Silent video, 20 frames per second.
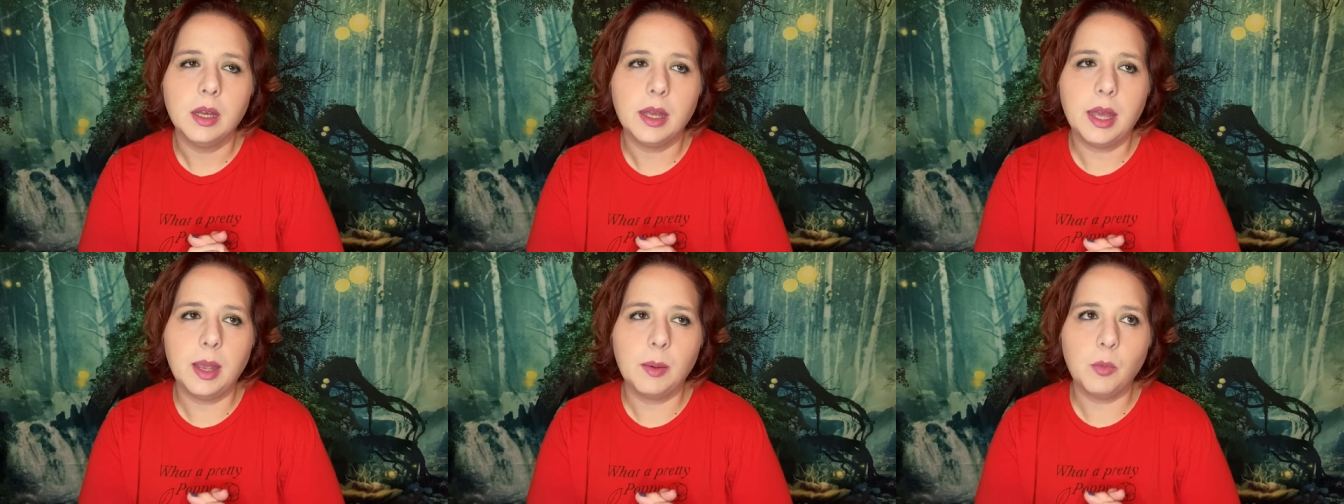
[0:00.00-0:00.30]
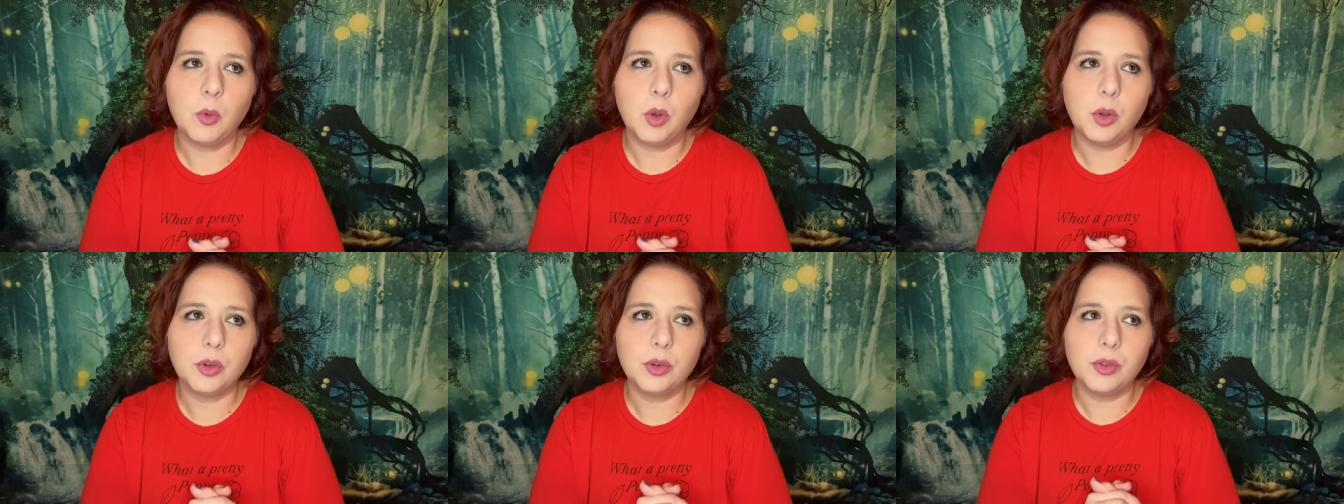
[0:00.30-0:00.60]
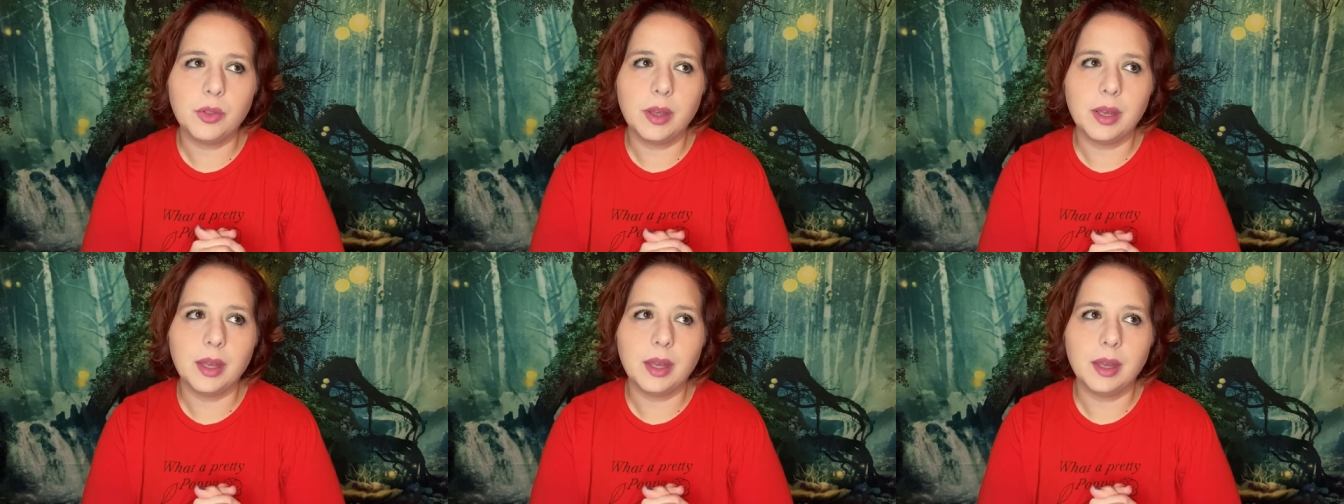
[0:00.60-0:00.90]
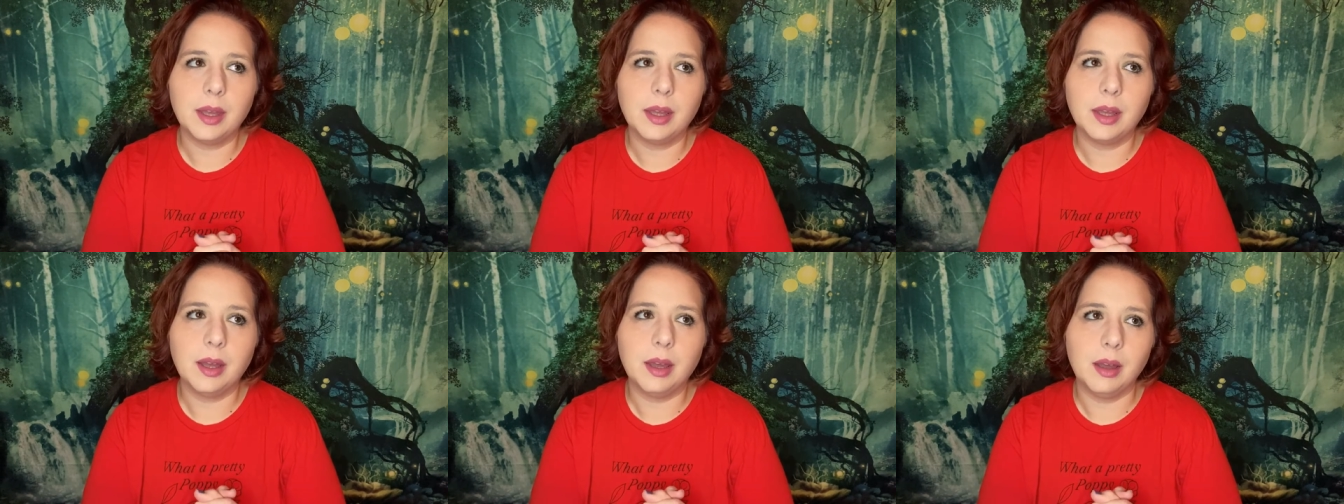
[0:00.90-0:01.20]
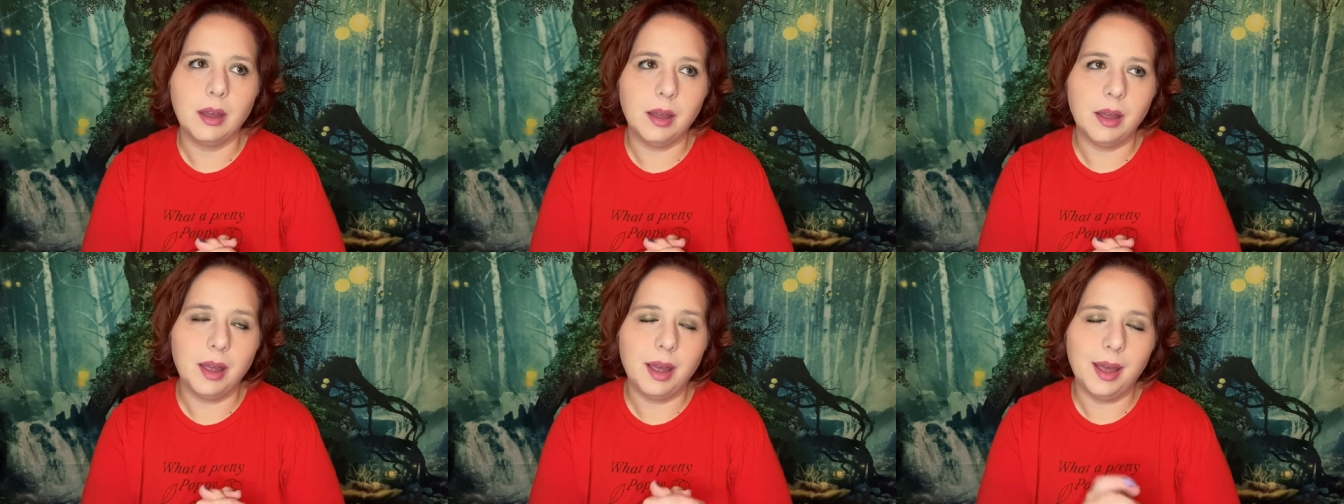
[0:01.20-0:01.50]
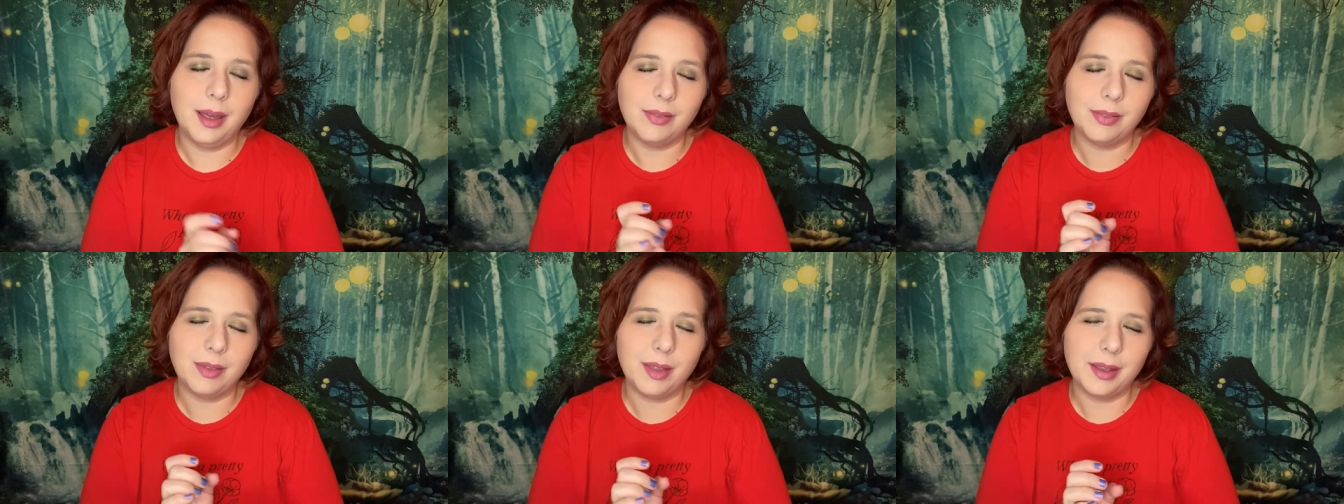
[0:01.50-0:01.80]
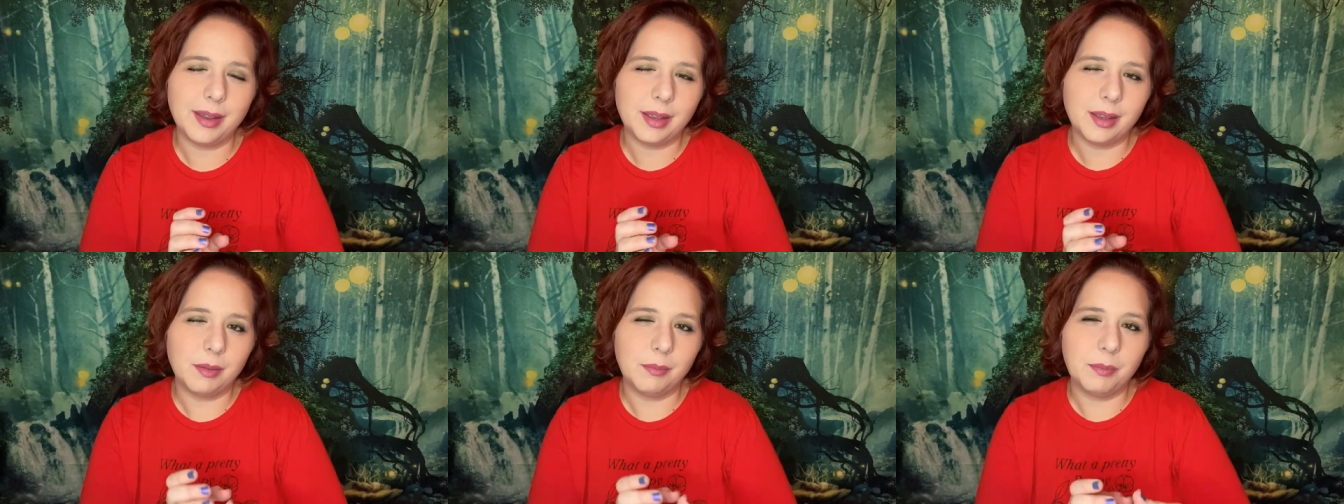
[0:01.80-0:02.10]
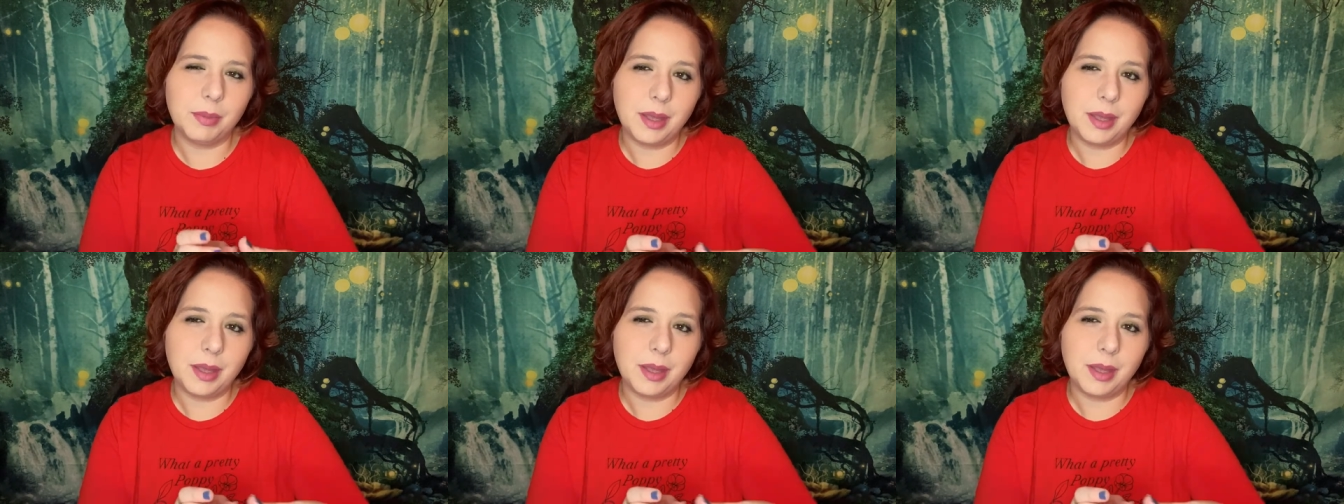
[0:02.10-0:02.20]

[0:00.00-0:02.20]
camera holder thing, and like